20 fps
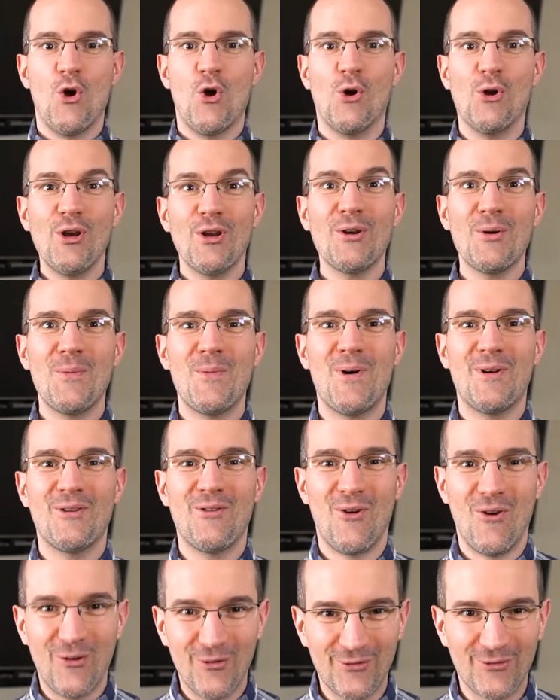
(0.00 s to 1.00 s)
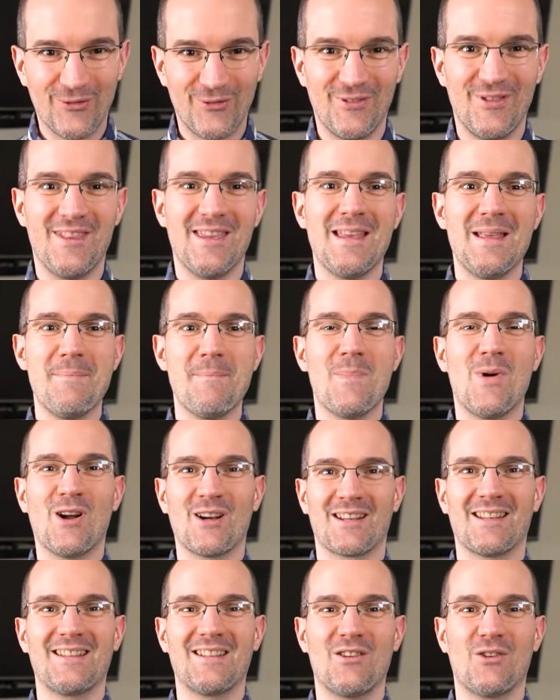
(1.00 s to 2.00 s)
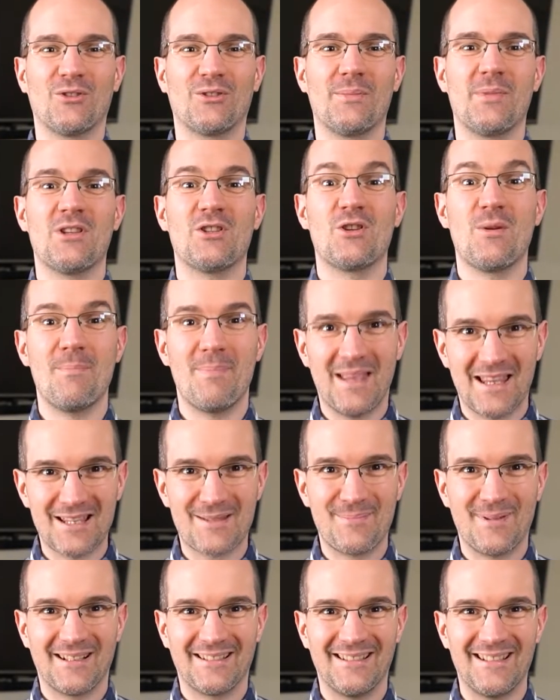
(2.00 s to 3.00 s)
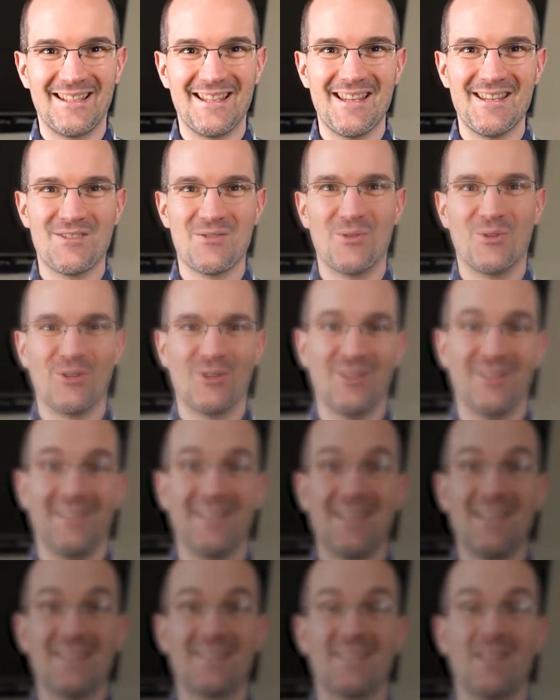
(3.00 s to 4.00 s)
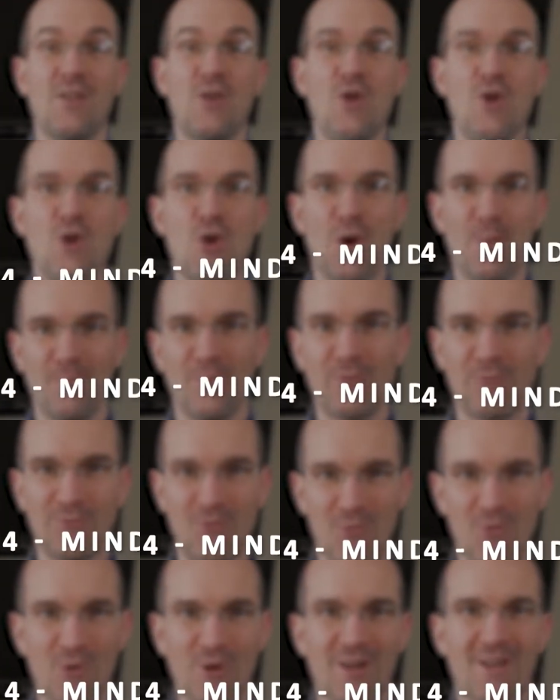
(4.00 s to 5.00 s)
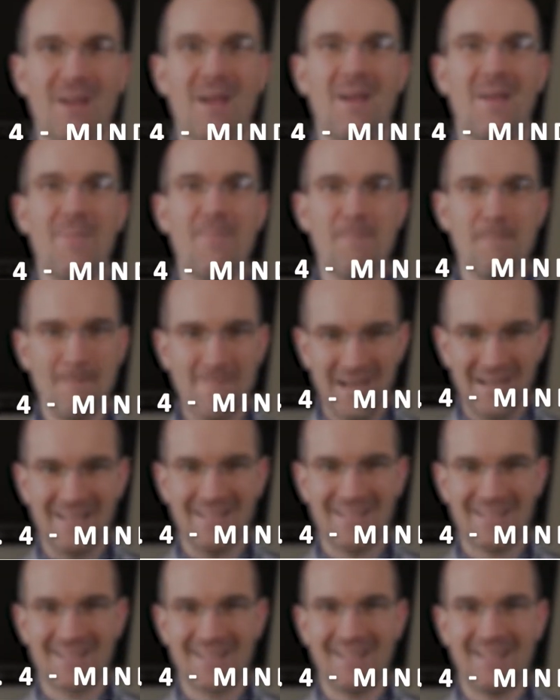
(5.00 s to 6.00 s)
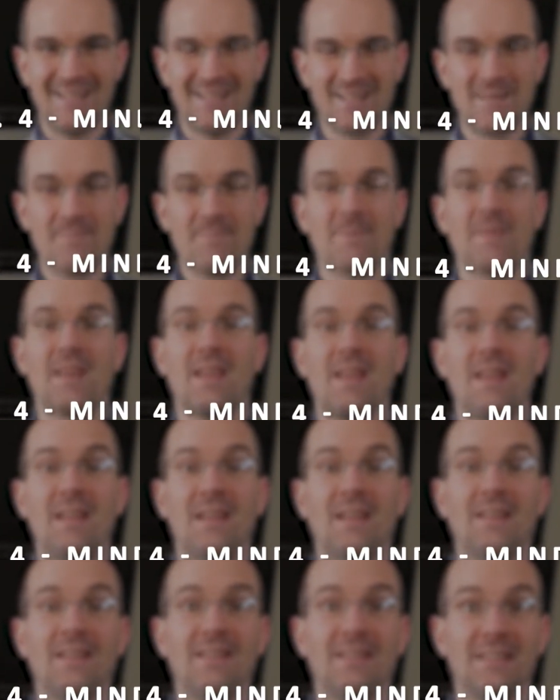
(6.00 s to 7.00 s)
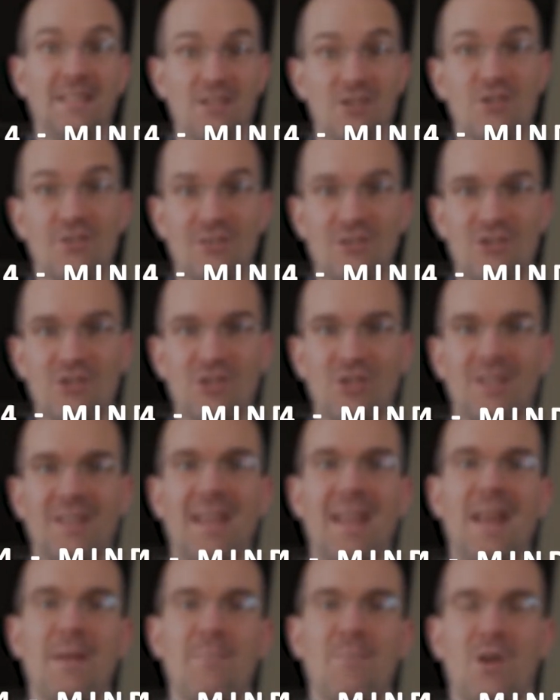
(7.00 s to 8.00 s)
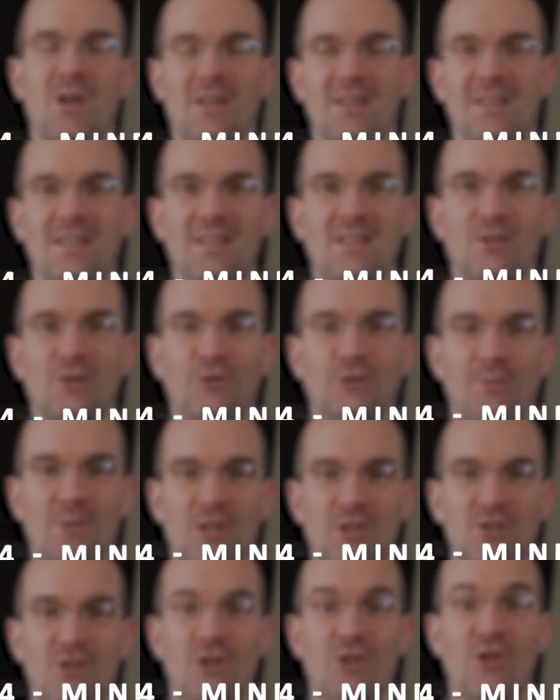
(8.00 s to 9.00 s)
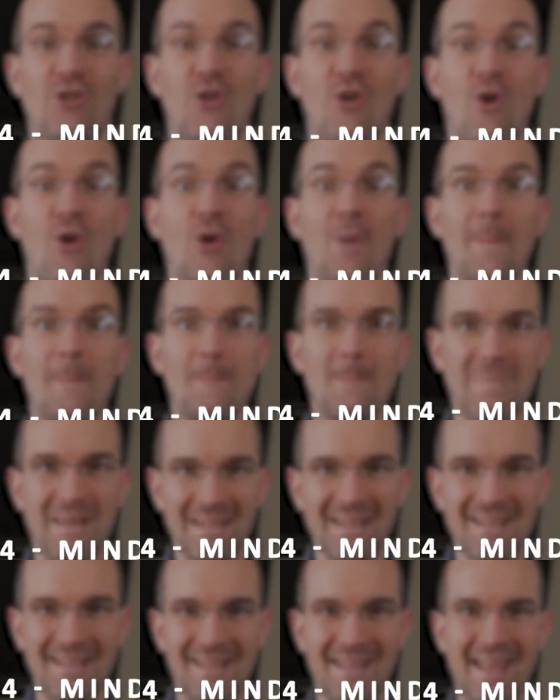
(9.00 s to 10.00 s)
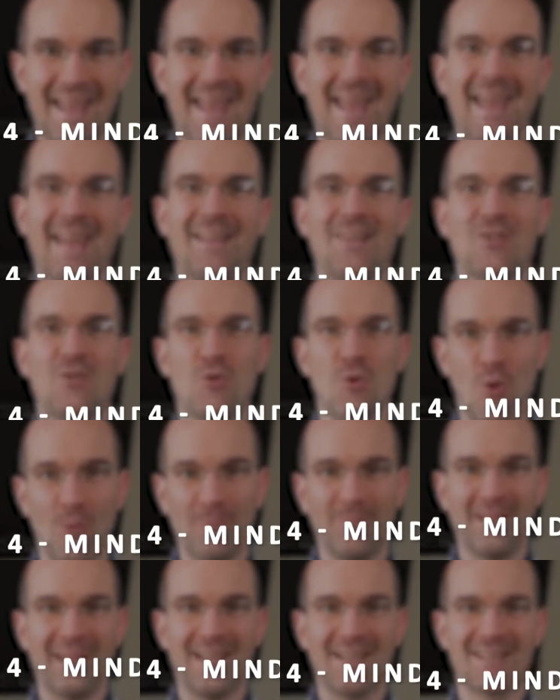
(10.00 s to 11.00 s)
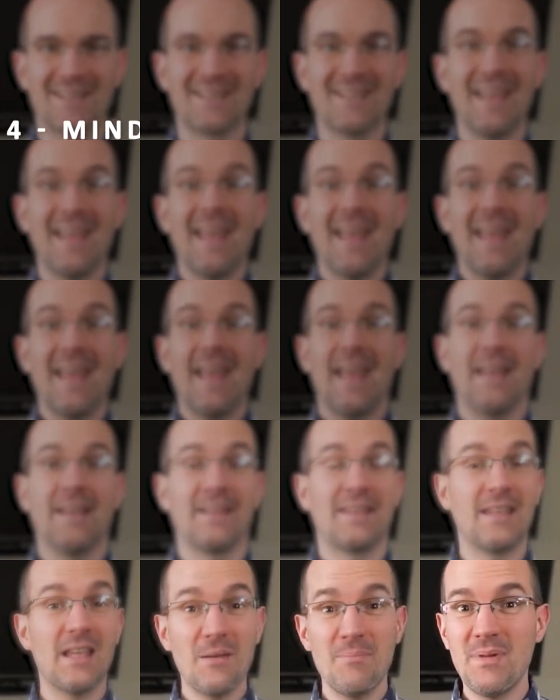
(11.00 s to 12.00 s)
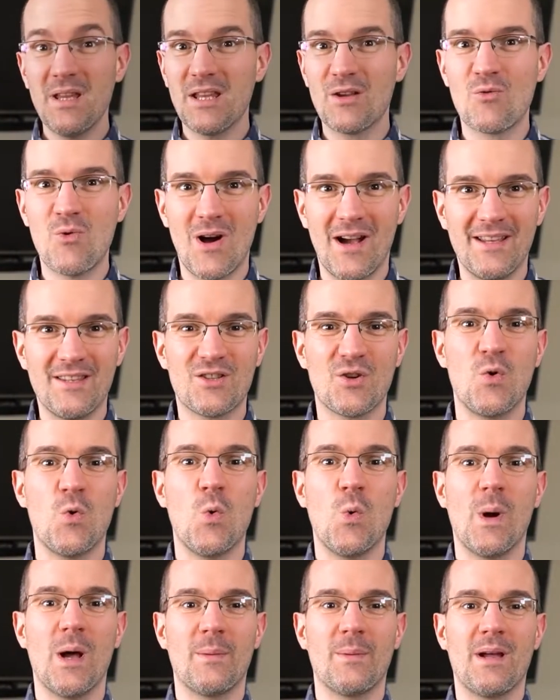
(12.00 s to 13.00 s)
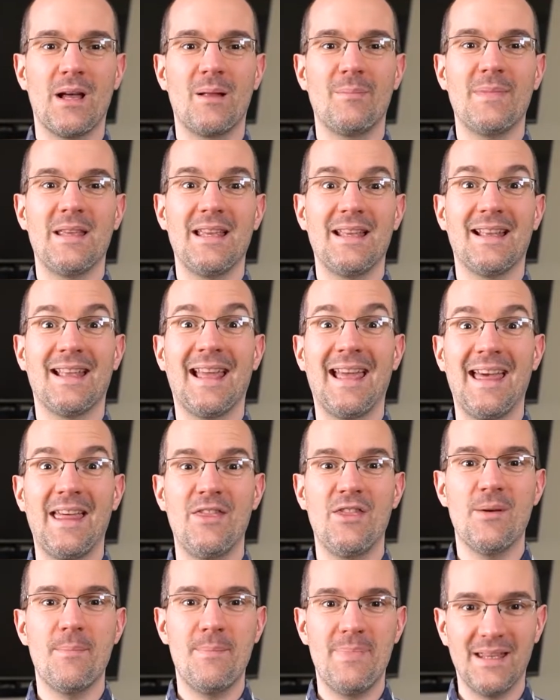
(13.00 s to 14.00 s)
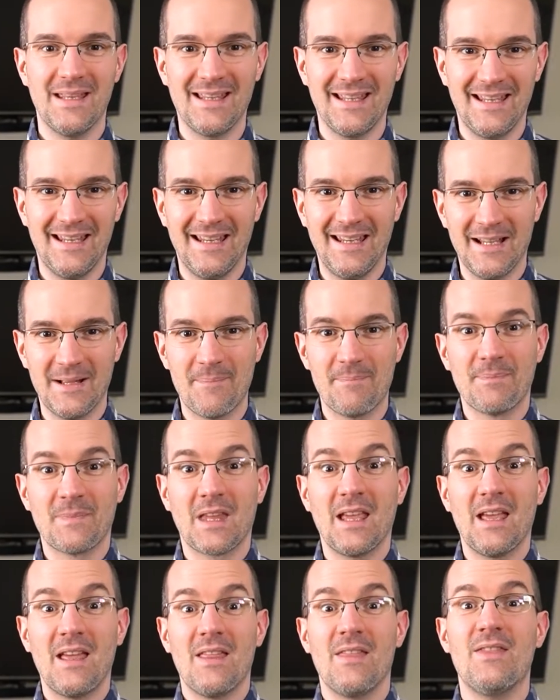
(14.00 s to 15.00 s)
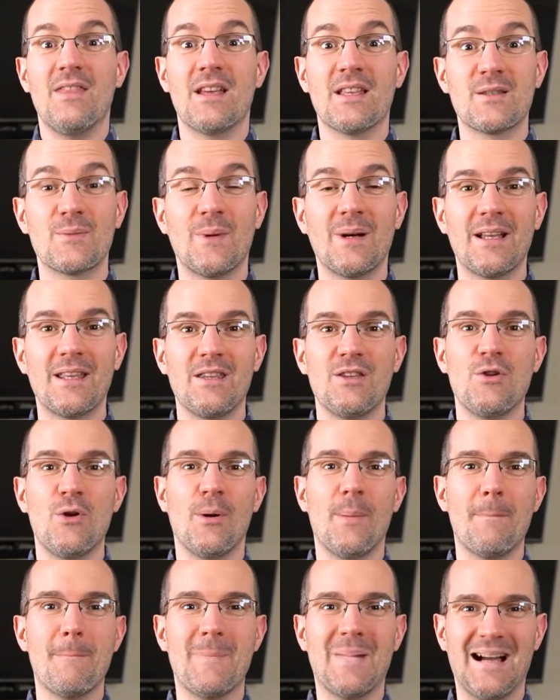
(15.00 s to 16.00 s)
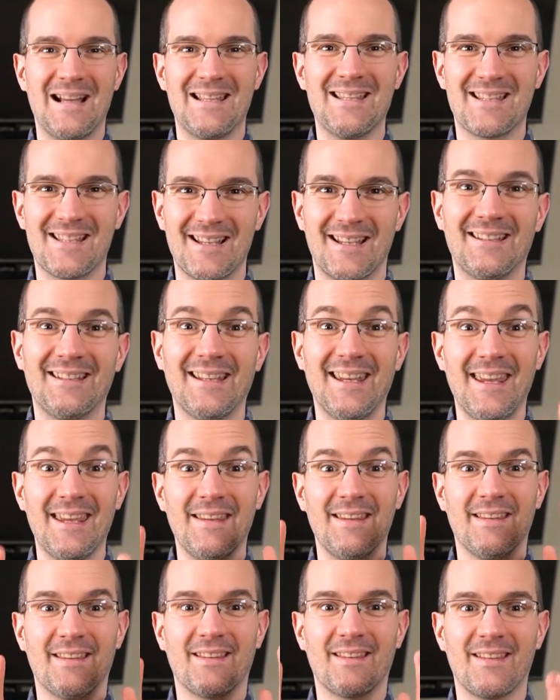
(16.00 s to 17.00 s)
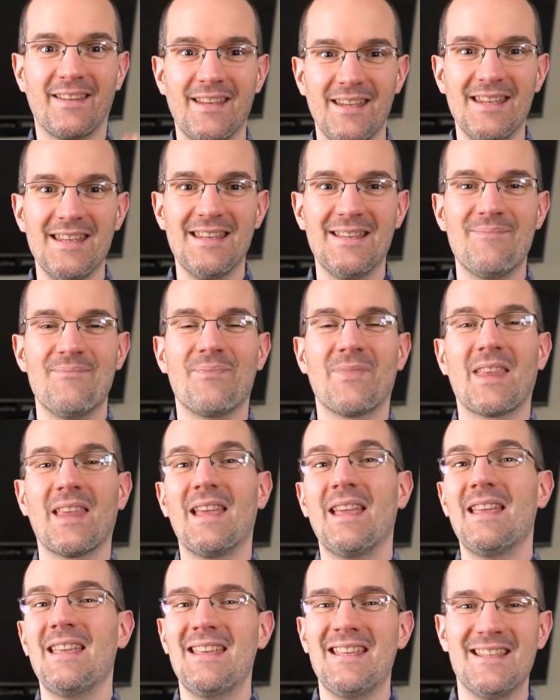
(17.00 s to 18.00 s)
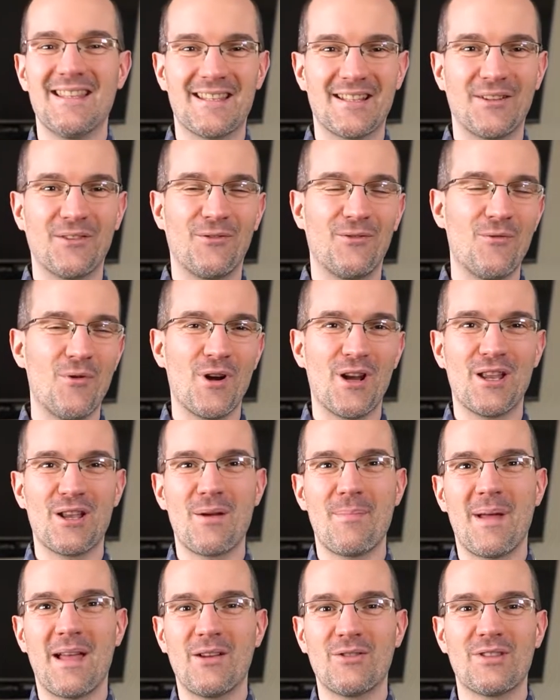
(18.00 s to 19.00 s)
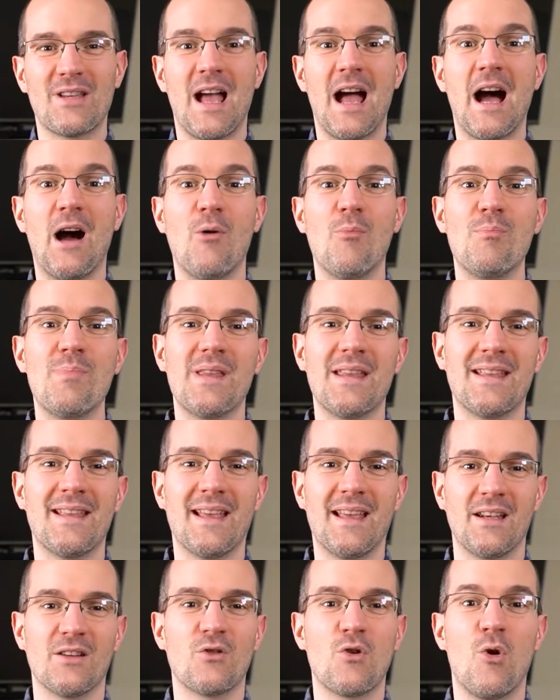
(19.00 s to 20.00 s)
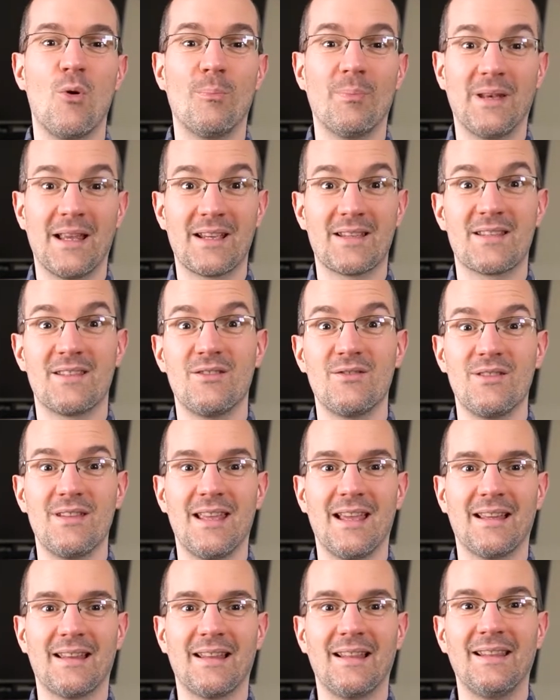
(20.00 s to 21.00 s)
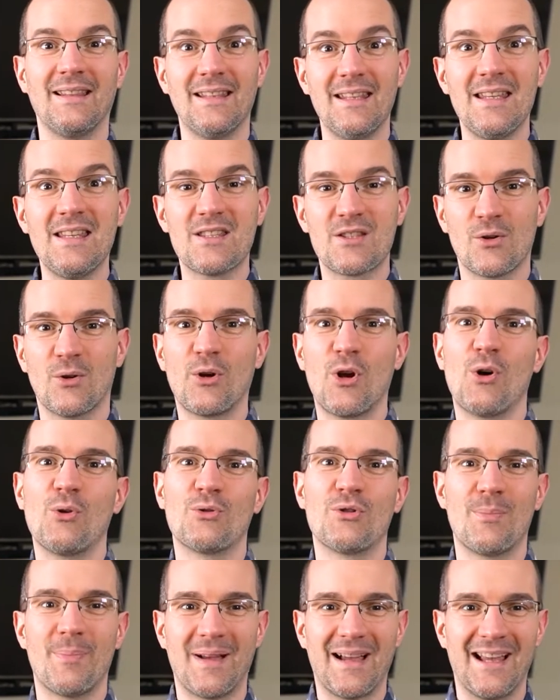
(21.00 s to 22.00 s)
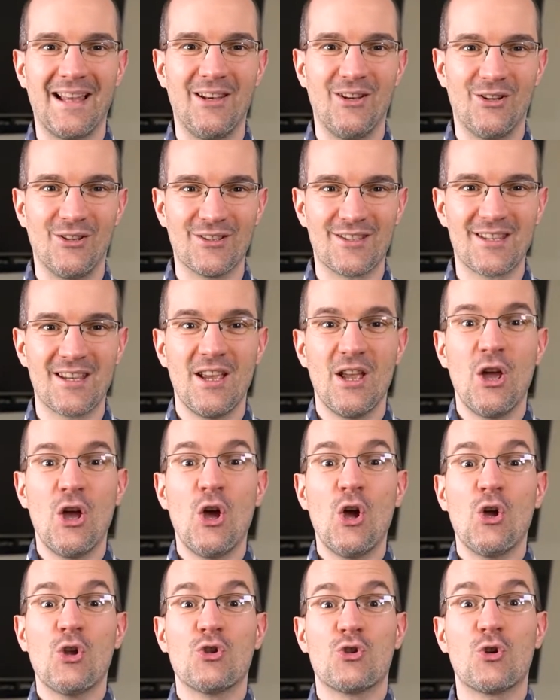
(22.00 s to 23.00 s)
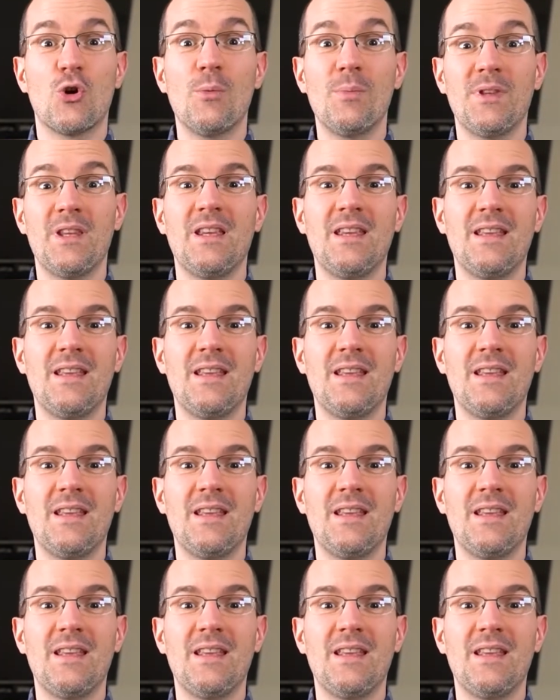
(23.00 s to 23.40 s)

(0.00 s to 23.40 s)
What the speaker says: Another one of the marketing automation best practices on our list, number 4, mindset. Lead generation and marketing automation are big and complex and can be quite overwhelming at the beginning. That's why your mindset is key. Instead of worrying about how big and complex to get leads on Autopilot, chop the